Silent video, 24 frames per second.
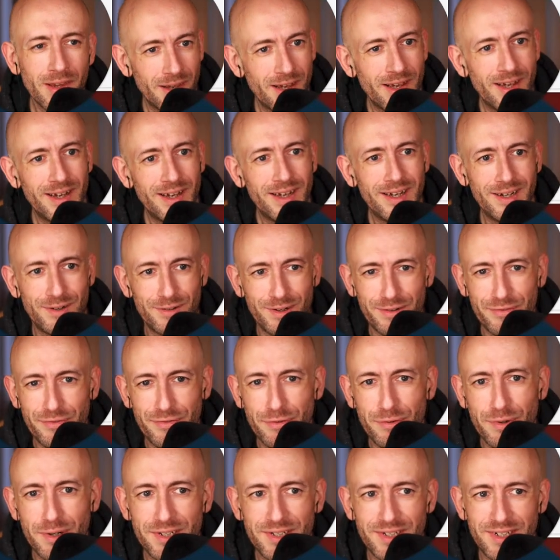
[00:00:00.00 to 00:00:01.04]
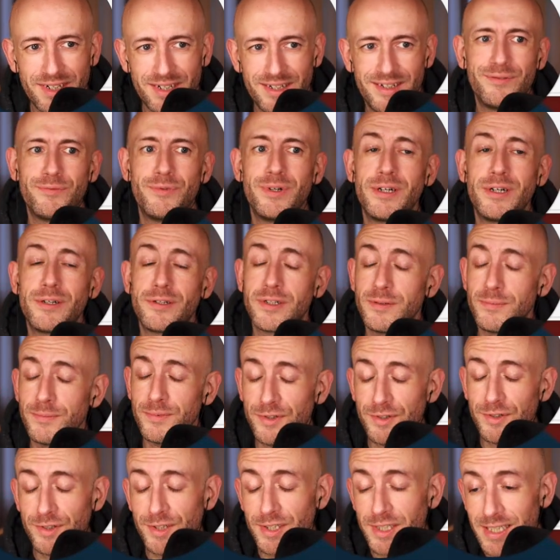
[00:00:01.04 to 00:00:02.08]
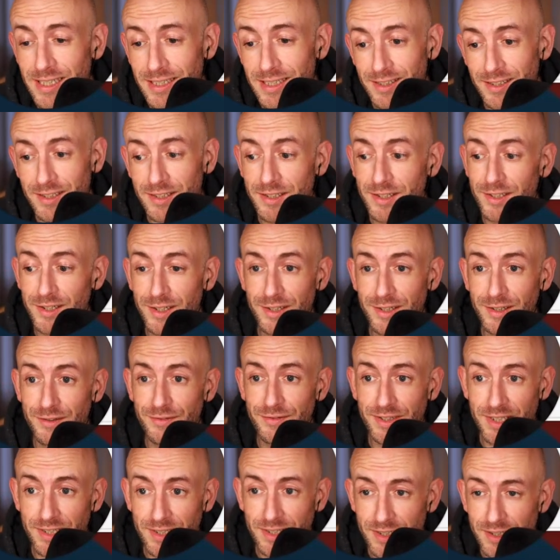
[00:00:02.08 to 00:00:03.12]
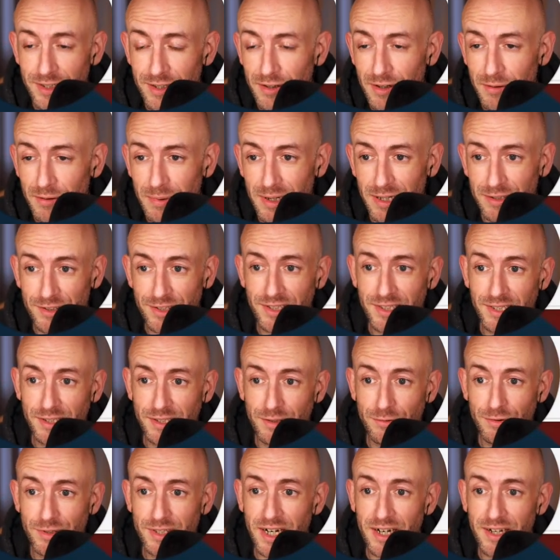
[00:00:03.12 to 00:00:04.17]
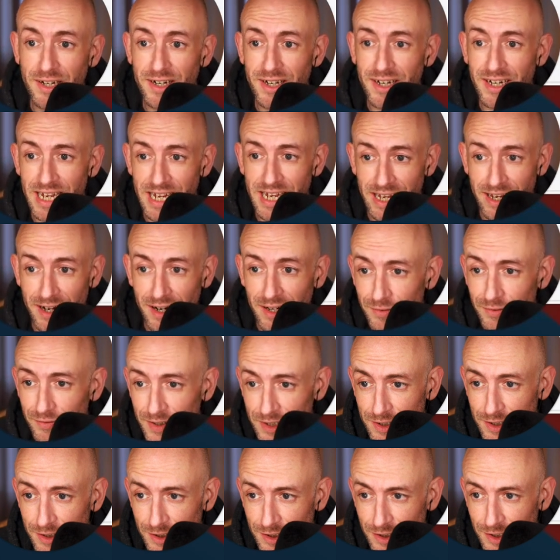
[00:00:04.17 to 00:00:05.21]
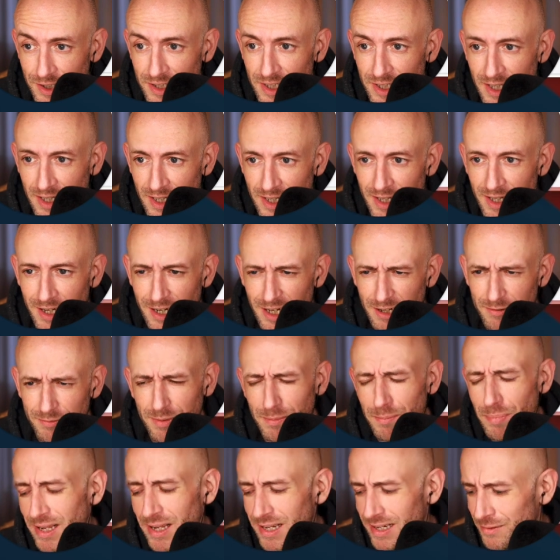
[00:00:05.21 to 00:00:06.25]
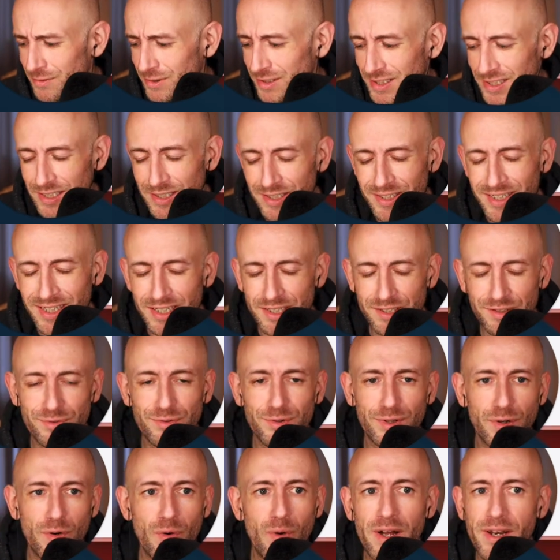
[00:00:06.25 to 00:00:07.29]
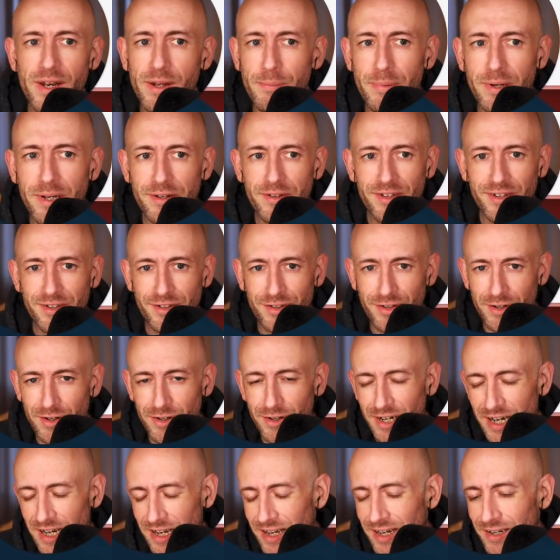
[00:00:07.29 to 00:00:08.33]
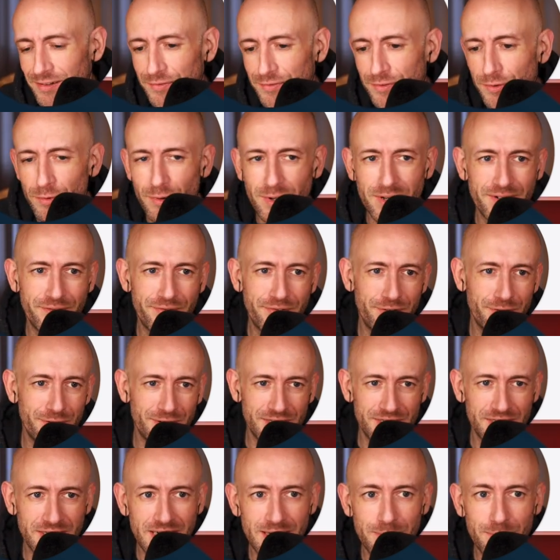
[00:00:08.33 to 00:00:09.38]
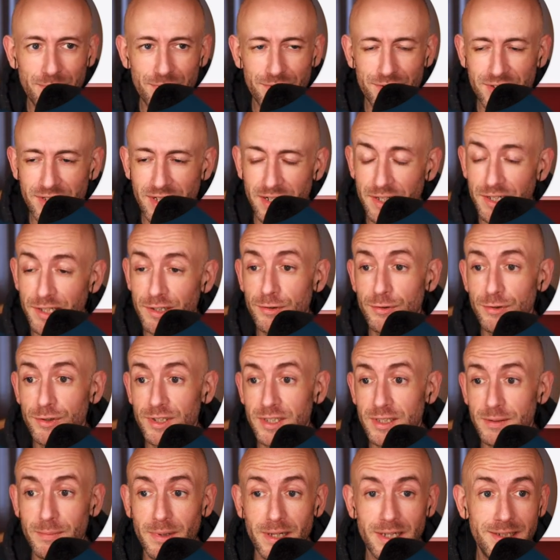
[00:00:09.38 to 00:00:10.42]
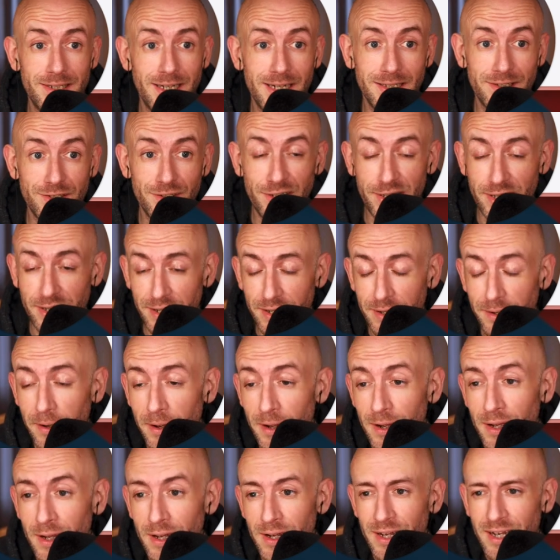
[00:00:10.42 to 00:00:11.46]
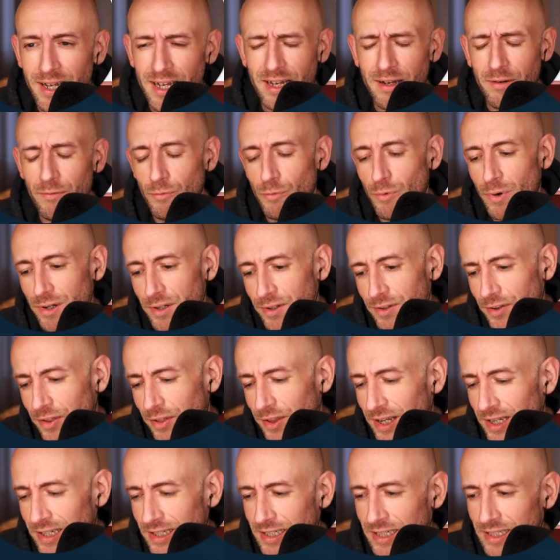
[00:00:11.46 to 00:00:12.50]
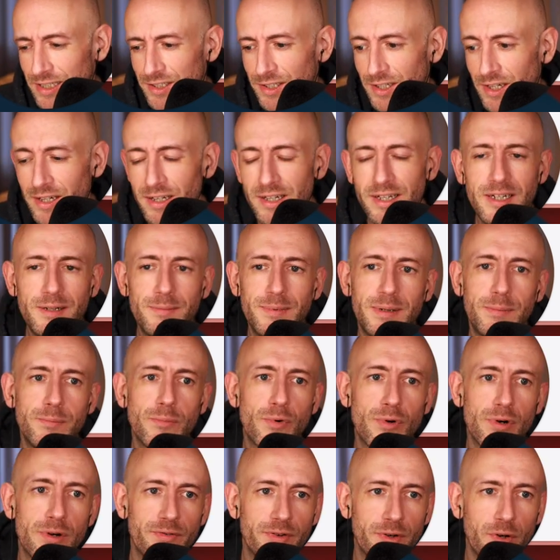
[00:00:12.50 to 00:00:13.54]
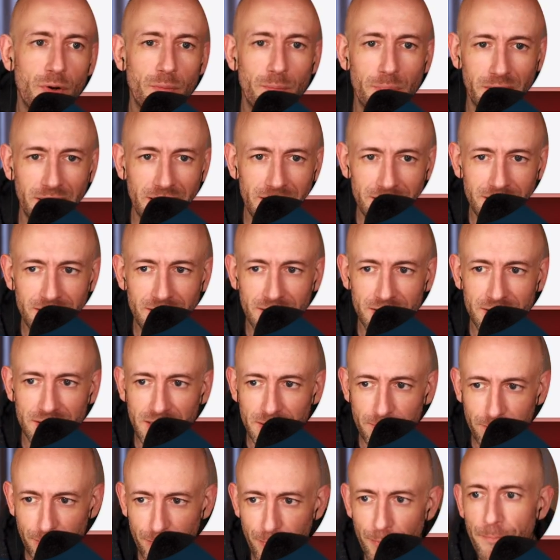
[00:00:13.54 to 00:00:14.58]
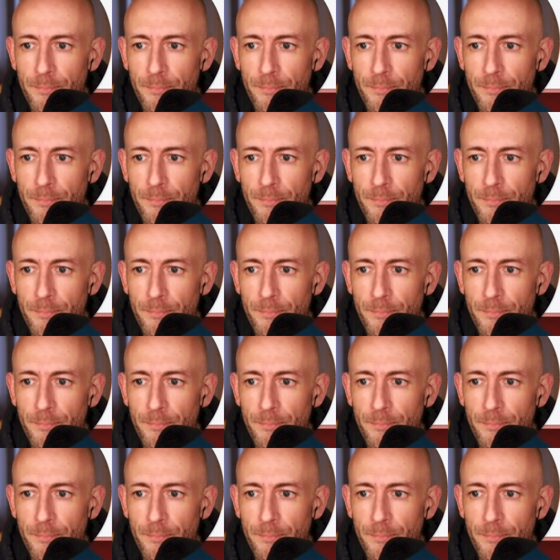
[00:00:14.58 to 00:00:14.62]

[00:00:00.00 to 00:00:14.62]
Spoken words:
Hello everyone and welcome to yet another video about the new Tana AI features. I've been playing with these things for quite a bit, so I have quite a few examples that I use in my day-to-day. And one of the things is a little bit more of a complicated example.